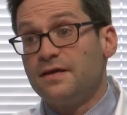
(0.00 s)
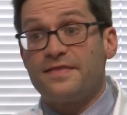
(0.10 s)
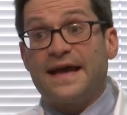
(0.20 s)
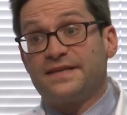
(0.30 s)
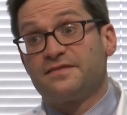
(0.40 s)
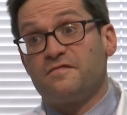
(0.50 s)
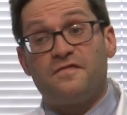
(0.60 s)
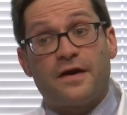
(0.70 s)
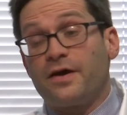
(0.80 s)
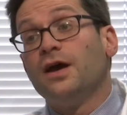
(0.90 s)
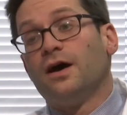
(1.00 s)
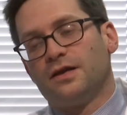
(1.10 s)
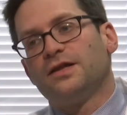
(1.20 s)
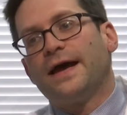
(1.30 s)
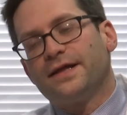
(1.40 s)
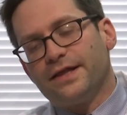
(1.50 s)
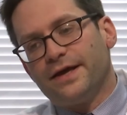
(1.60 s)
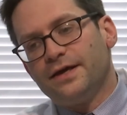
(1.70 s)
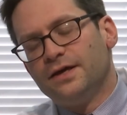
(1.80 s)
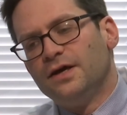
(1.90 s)
That's very
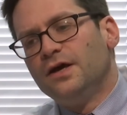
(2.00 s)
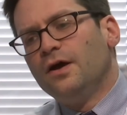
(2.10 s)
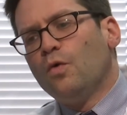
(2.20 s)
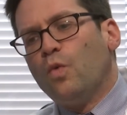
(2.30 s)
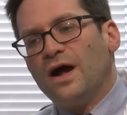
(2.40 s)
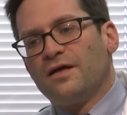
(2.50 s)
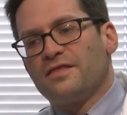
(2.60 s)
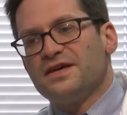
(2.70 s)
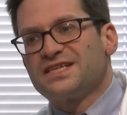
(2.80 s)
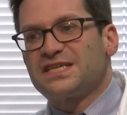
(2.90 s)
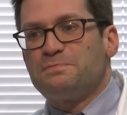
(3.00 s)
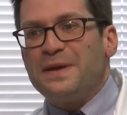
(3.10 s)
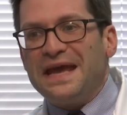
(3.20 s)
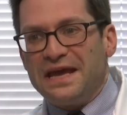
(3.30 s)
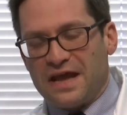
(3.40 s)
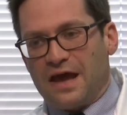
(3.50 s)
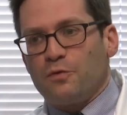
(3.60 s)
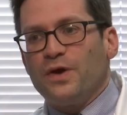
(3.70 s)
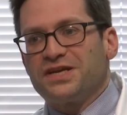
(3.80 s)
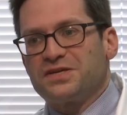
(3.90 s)
unlikely. While the speed at
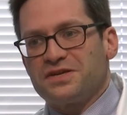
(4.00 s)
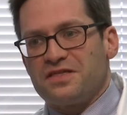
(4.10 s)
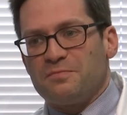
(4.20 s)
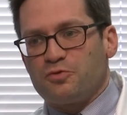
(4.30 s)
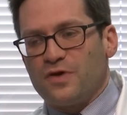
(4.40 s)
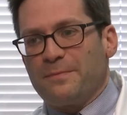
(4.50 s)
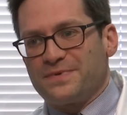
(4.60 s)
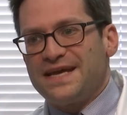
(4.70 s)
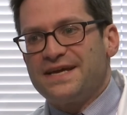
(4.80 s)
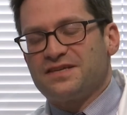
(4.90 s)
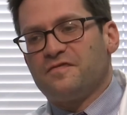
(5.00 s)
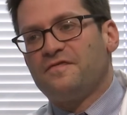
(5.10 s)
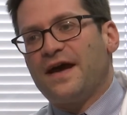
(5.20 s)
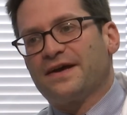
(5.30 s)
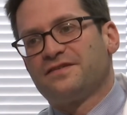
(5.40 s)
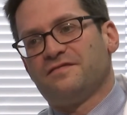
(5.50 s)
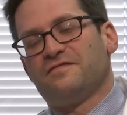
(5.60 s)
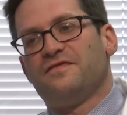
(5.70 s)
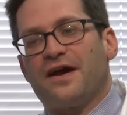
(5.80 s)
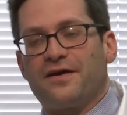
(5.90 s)
which the prep takes effect
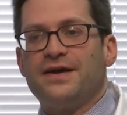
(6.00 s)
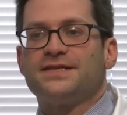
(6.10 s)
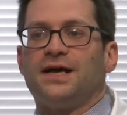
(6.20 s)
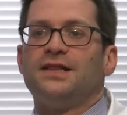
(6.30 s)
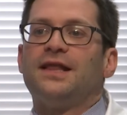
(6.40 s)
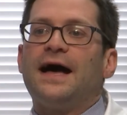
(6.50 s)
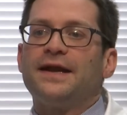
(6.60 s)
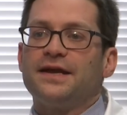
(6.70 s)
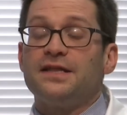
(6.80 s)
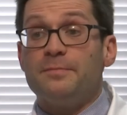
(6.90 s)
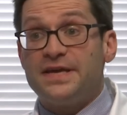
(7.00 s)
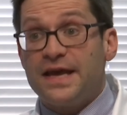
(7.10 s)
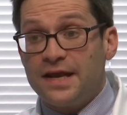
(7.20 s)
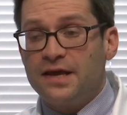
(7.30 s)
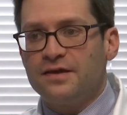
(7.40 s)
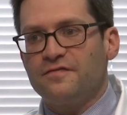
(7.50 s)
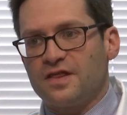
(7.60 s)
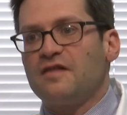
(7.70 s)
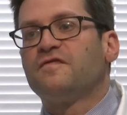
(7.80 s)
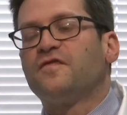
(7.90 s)
varies a lot in the beginning for
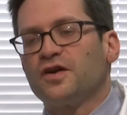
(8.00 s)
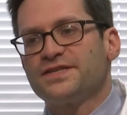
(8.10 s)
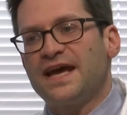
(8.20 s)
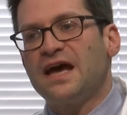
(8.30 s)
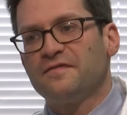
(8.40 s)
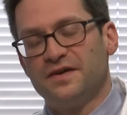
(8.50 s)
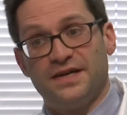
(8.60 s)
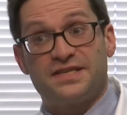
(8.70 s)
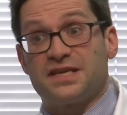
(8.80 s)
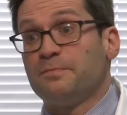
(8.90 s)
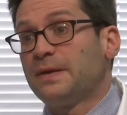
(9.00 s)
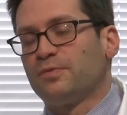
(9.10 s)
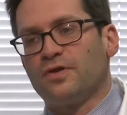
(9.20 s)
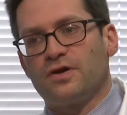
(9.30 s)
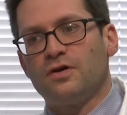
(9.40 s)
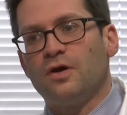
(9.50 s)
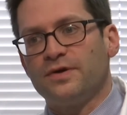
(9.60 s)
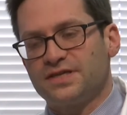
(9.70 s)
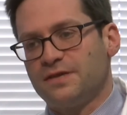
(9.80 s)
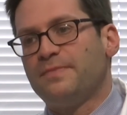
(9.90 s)
that first half, in some people they're going
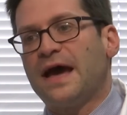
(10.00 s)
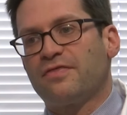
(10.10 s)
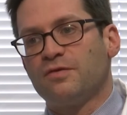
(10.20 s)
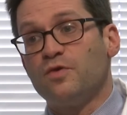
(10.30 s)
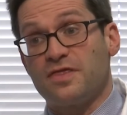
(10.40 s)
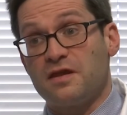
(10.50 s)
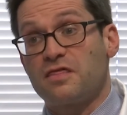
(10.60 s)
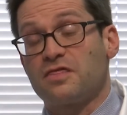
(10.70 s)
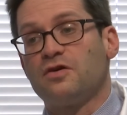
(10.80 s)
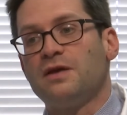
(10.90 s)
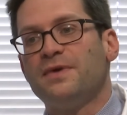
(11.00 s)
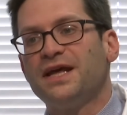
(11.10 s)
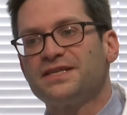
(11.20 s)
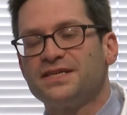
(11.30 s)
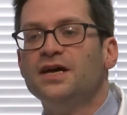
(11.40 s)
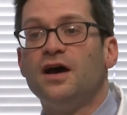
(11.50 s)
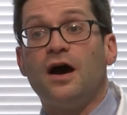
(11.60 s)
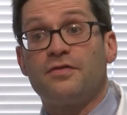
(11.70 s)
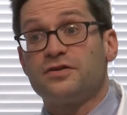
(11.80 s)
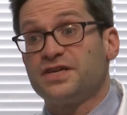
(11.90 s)
to the bathroom within 30 minutes,
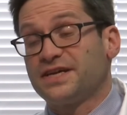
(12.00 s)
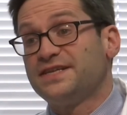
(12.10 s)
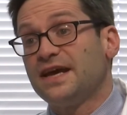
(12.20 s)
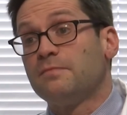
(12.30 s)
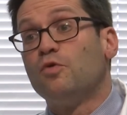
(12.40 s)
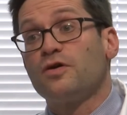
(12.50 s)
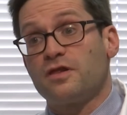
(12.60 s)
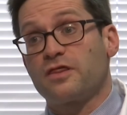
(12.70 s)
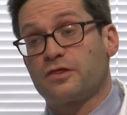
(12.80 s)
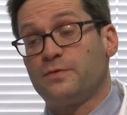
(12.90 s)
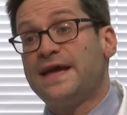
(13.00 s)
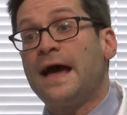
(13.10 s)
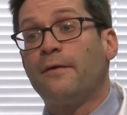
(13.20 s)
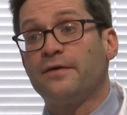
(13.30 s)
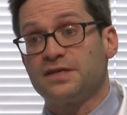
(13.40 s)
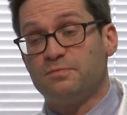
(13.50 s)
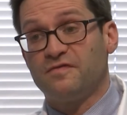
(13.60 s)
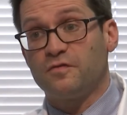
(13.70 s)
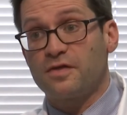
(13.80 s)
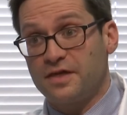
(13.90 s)
others it could take more than 3 hours
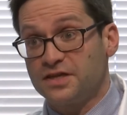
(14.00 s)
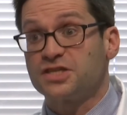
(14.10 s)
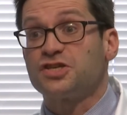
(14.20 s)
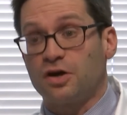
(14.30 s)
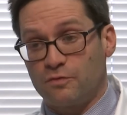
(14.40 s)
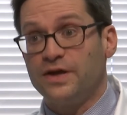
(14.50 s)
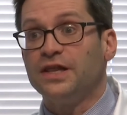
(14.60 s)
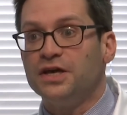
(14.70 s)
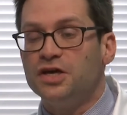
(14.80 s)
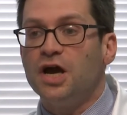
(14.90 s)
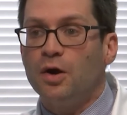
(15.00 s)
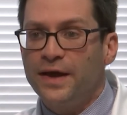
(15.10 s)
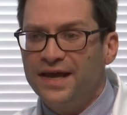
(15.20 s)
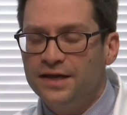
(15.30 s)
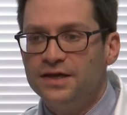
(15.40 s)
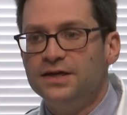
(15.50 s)
before things start really going.